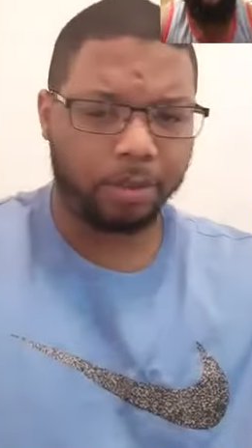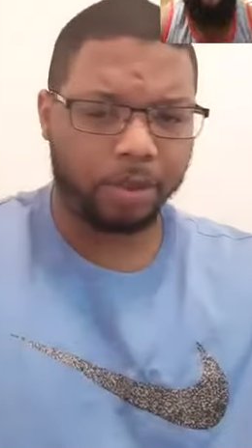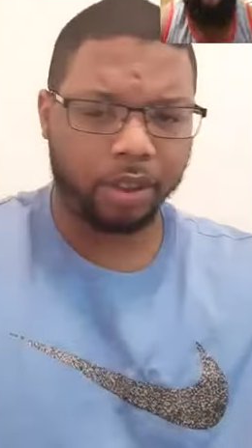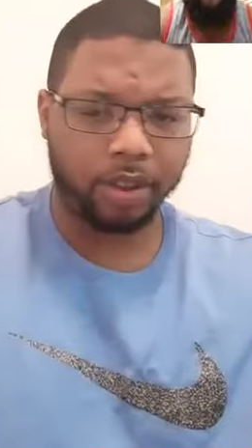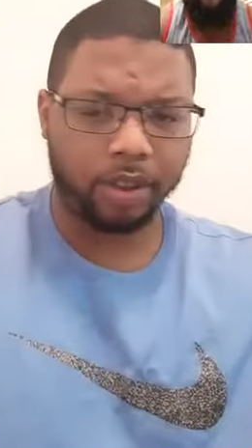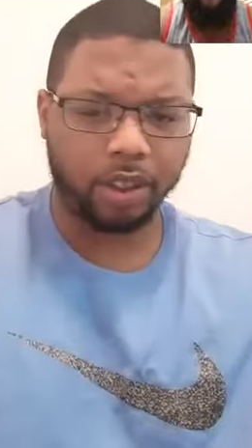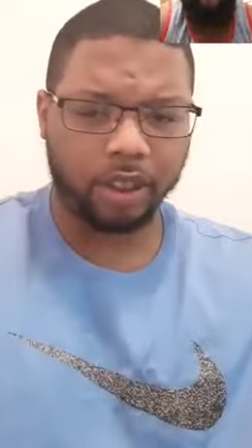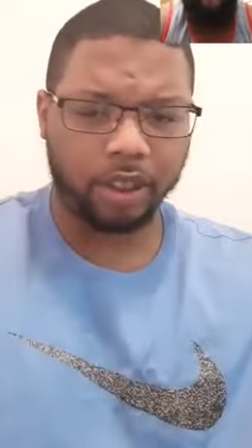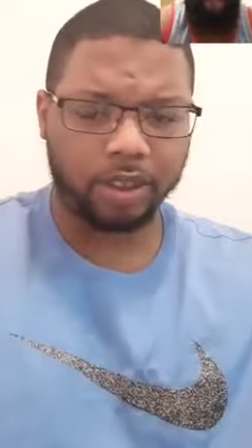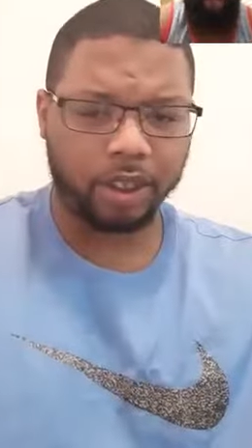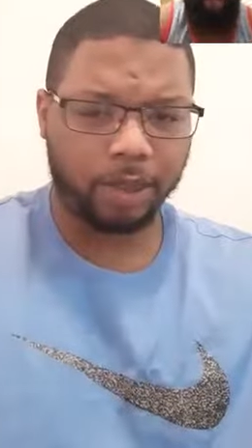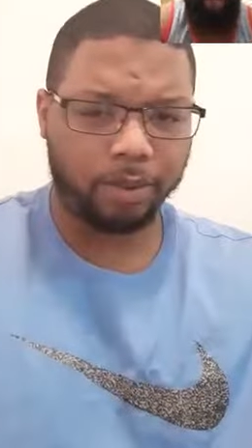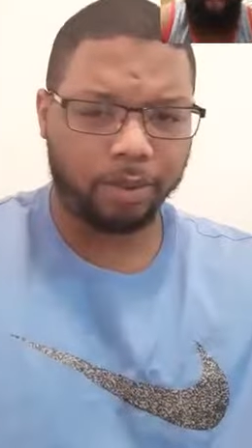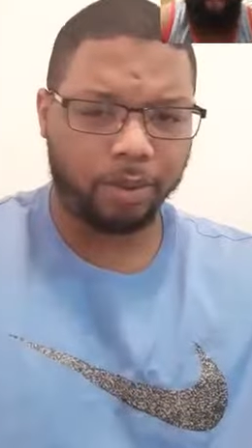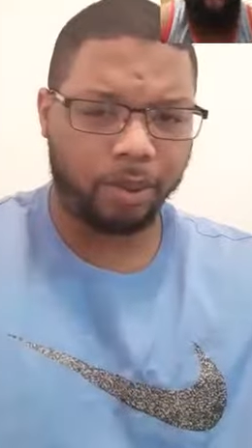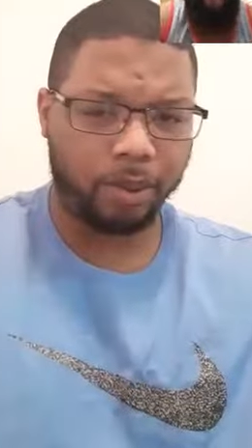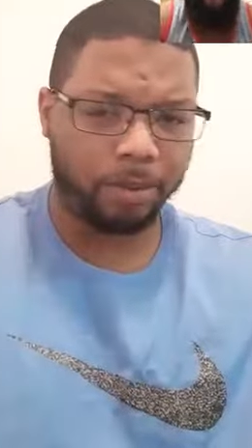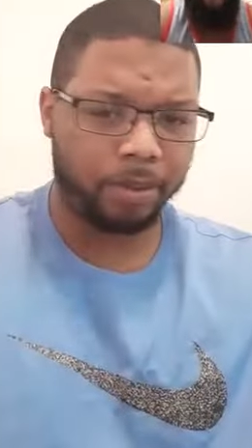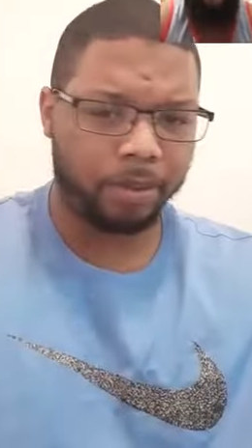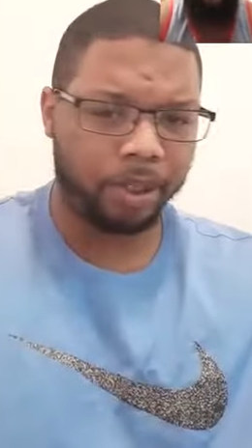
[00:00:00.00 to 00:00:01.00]
Those aren't the type of
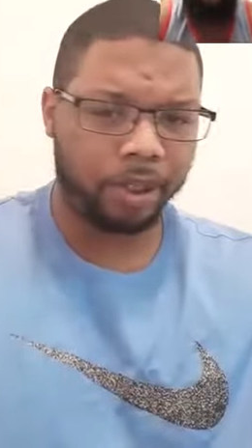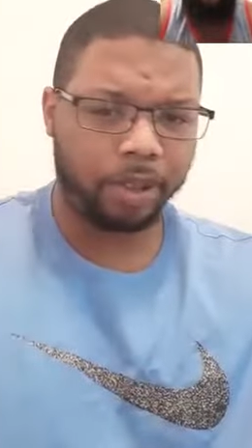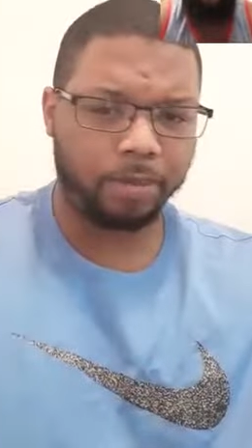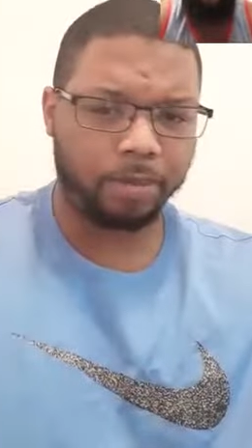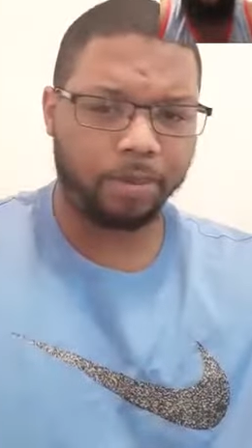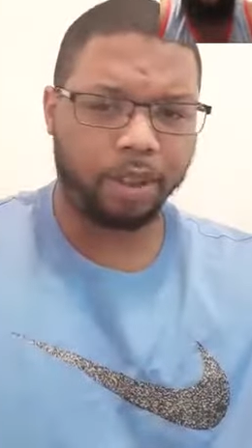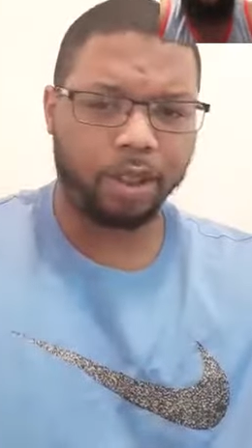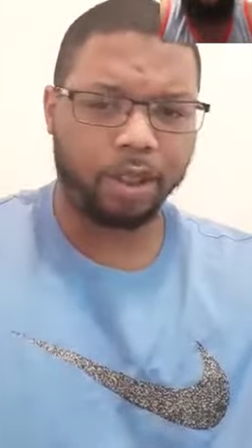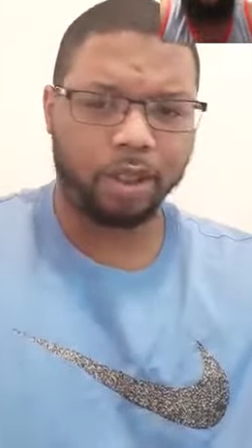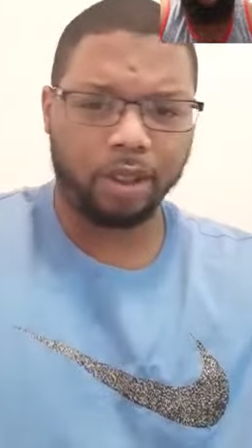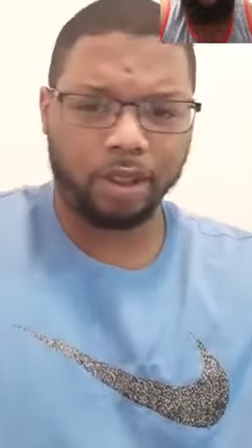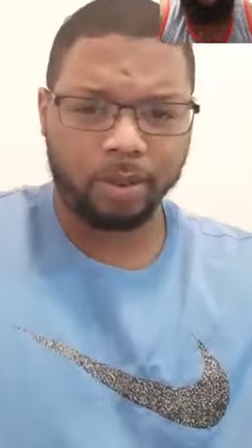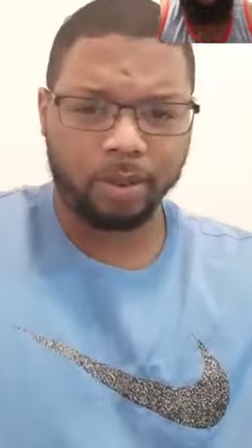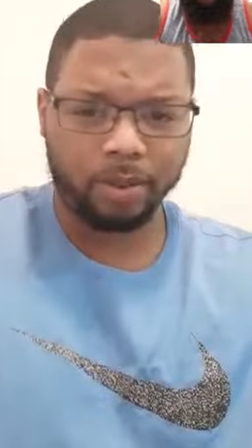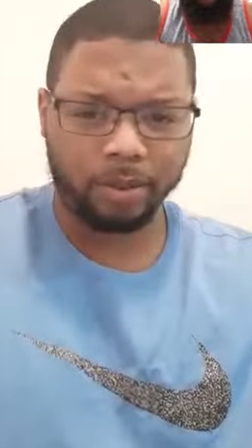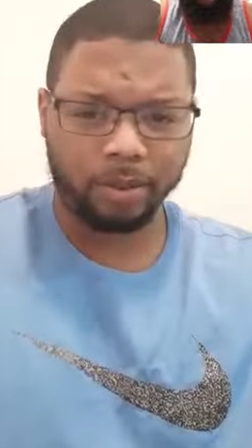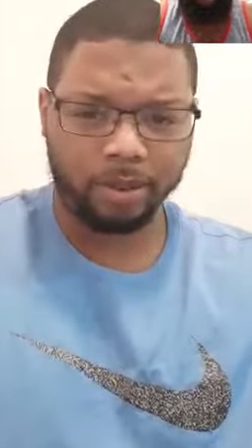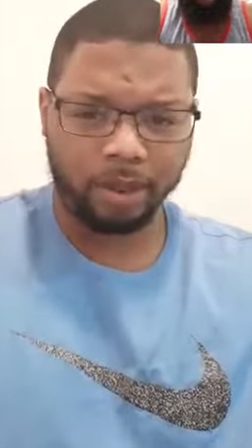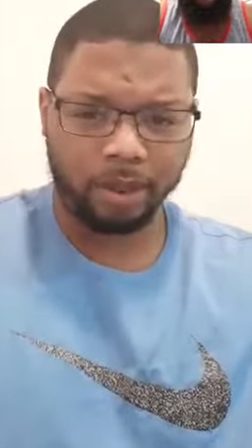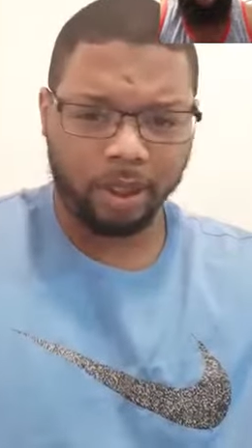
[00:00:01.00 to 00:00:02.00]
women he can bring
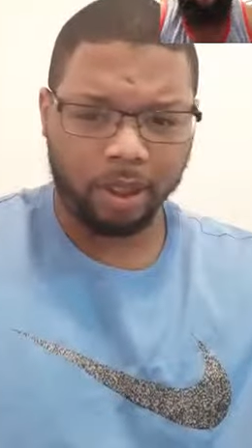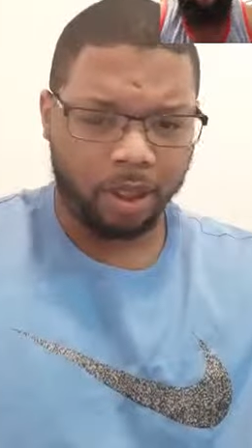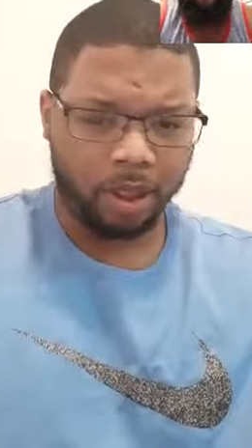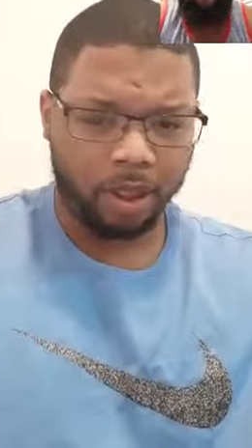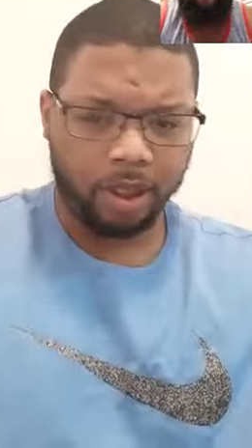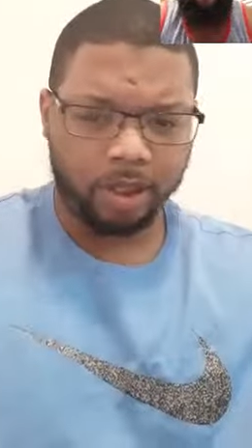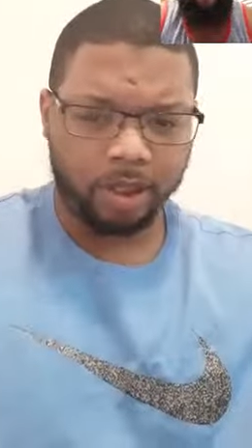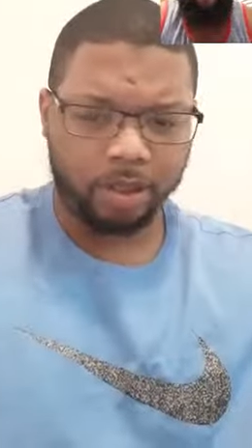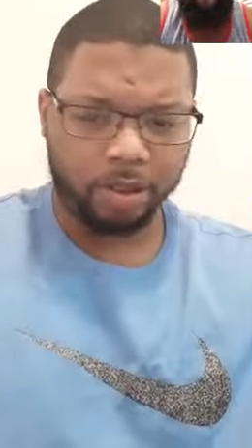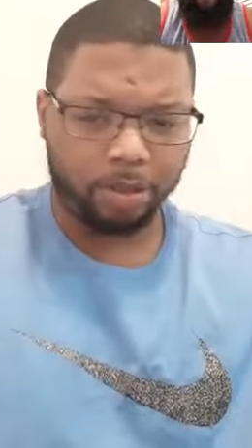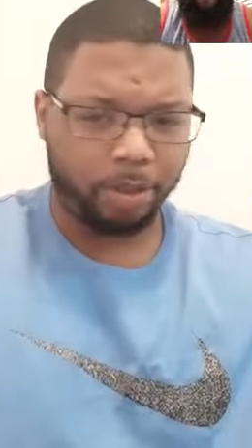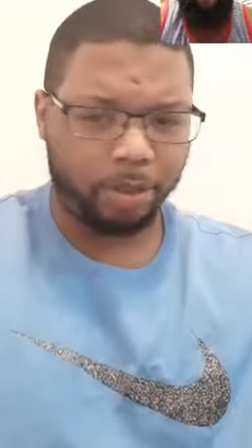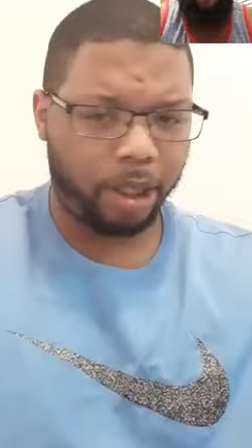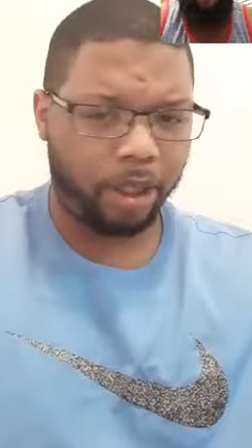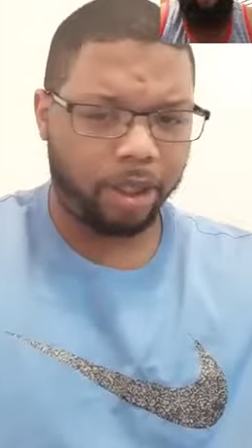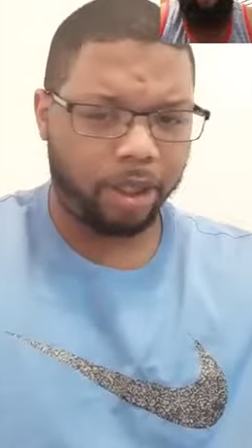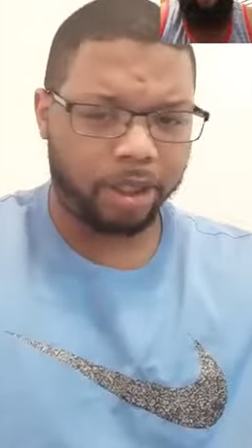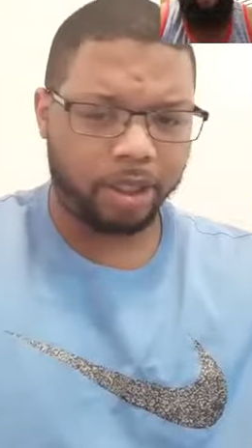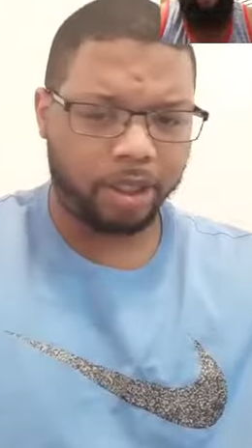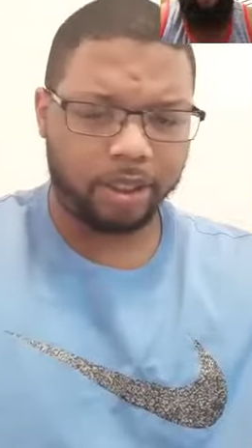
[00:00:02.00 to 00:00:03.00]
home to his
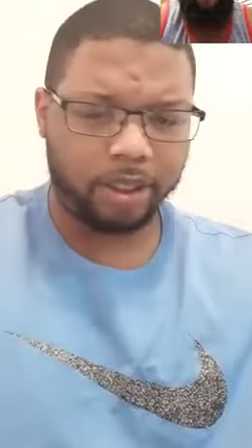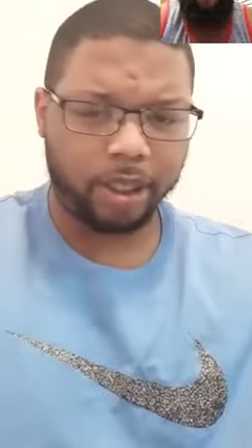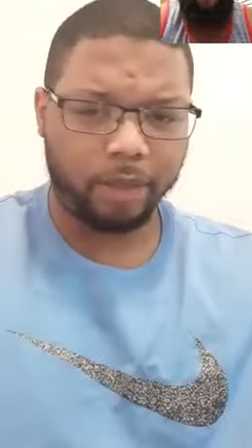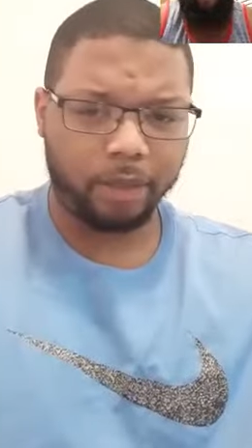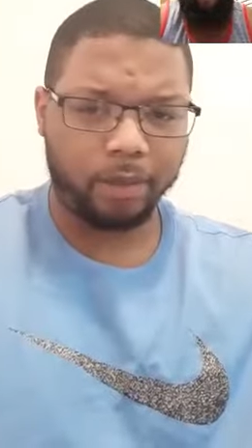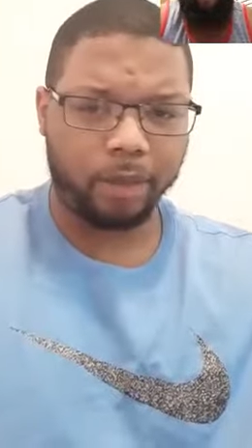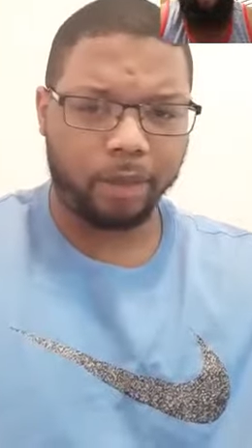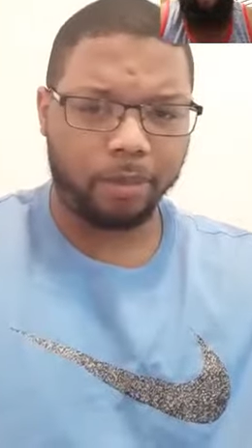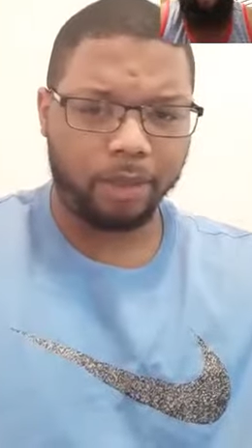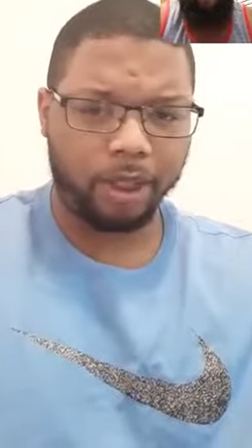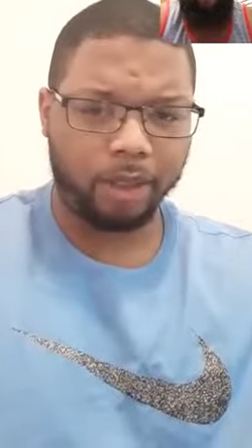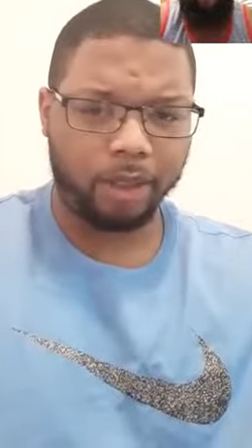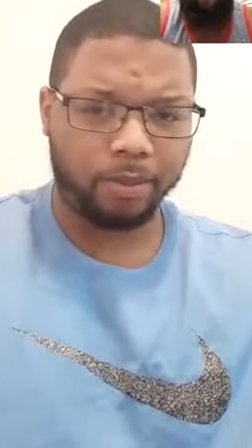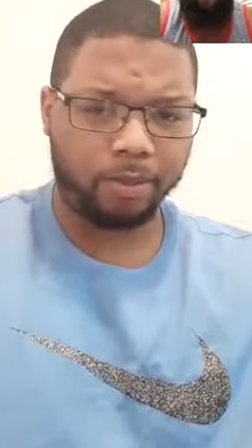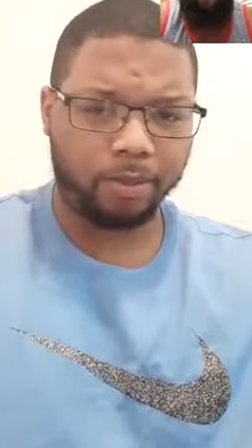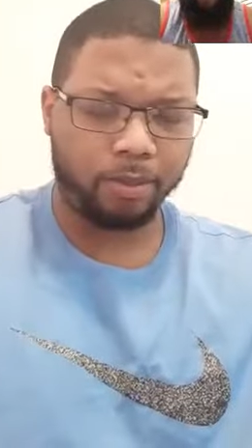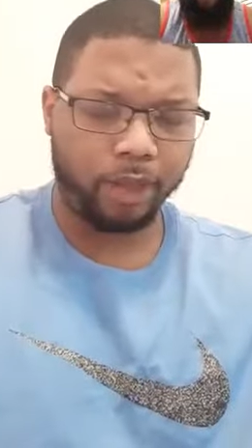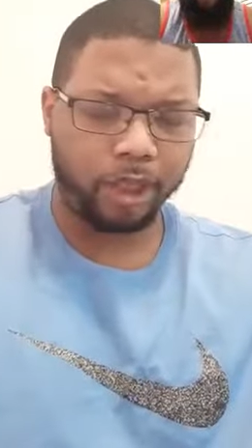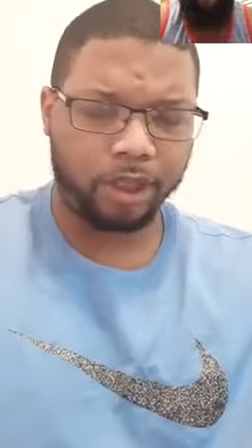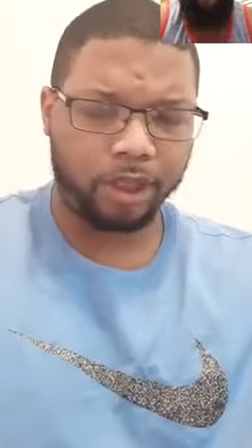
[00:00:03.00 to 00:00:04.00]
parents. Not the type of woman he can
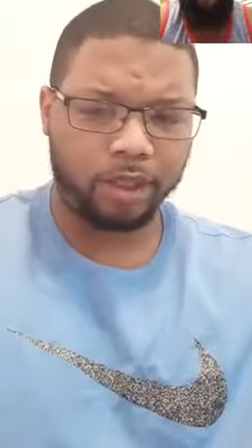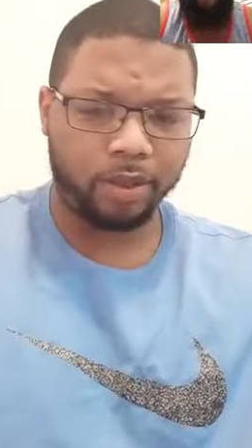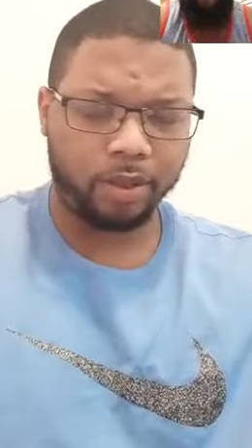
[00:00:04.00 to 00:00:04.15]
bring to